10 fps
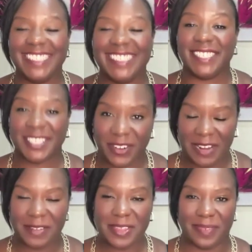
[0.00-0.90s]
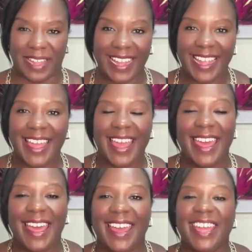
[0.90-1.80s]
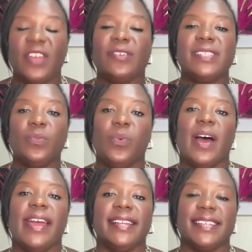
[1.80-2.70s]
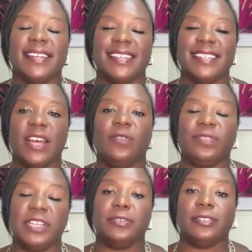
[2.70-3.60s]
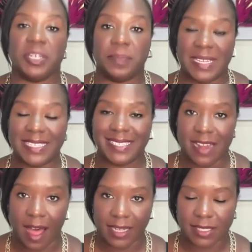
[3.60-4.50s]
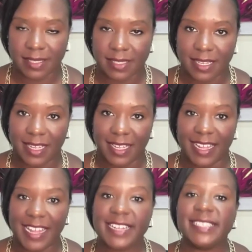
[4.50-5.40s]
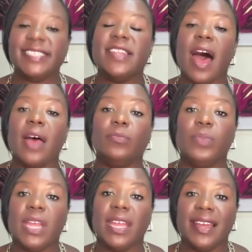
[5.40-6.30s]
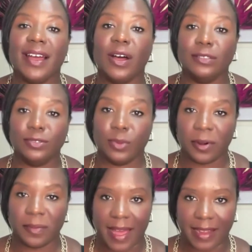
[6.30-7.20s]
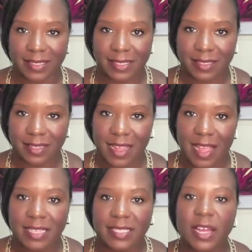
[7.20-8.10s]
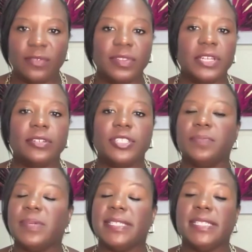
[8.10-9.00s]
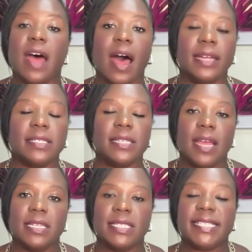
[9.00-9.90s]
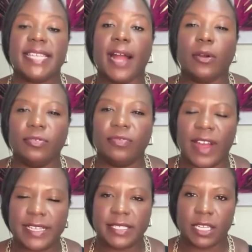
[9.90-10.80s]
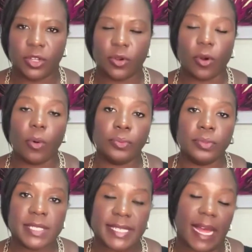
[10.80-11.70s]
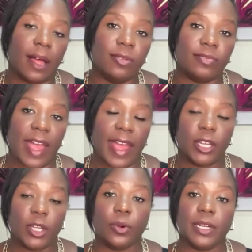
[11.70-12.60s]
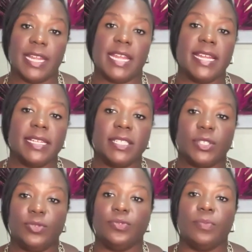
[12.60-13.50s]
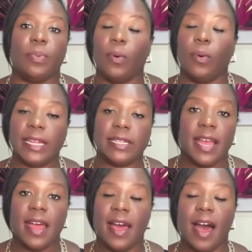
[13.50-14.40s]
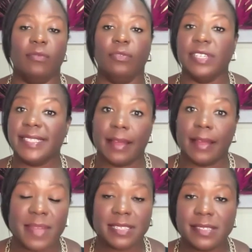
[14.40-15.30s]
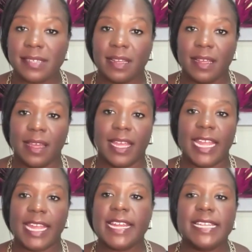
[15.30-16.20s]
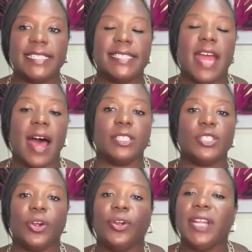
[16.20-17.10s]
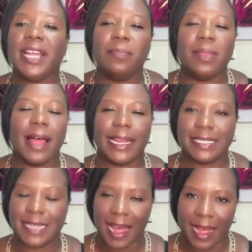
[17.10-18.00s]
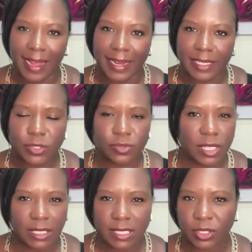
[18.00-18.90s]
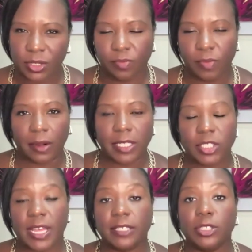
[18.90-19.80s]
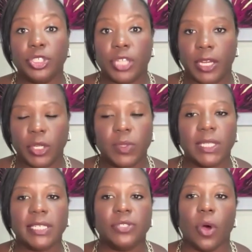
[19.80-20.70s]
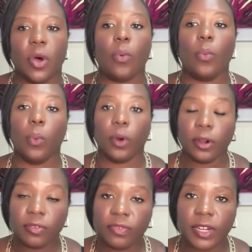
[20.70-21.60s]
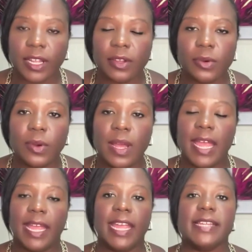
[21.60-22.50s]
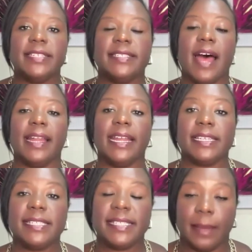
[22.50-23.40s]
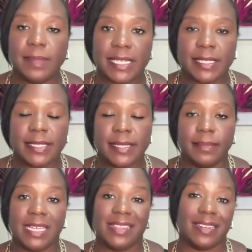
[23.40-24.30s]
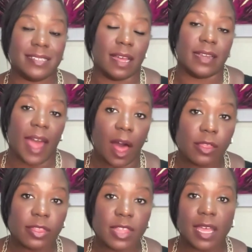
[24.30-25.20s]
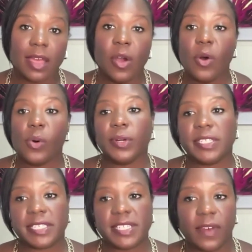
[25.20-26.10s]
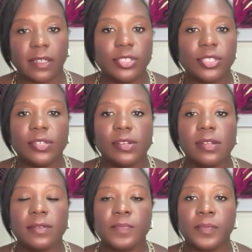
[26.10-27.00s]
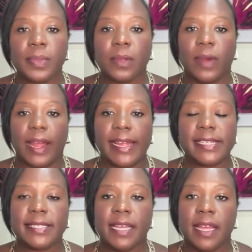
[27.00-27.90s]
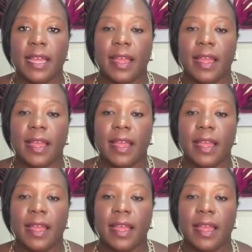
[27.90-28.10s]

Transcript: and disagree with me, here's what self leadership is not it is not being a doormat. Self leadership is not sacrificing your own self and your needs to the point of resentment. It is not turning a blind eye to things in your marriage that genuinely don't work for you. It is not accepting something that is unhealthy or dysfunctional right?